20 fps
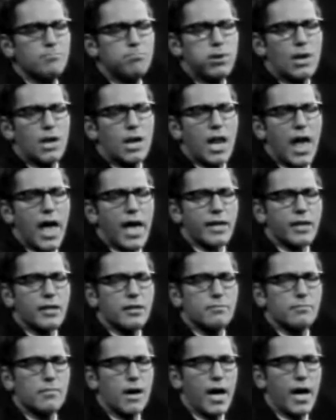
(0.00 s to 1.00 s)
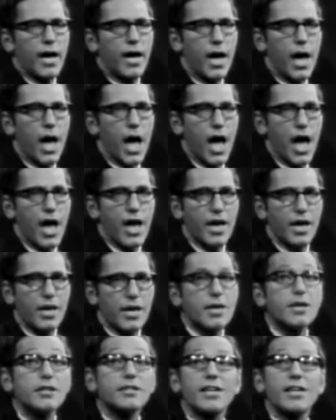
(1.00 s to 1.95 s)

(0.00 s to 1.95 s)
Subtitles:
Blacken my eye,